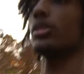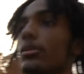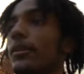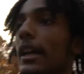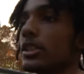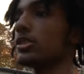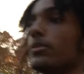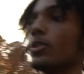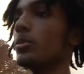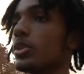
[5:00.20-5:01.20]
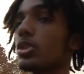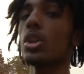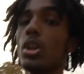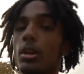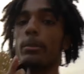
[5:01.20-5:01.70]
a little faster, feel me? So,
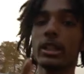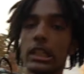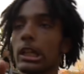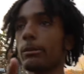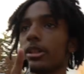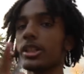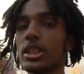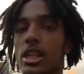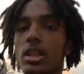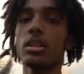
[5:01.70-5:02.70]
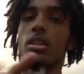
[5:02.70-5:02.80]
pick up the camera in a second.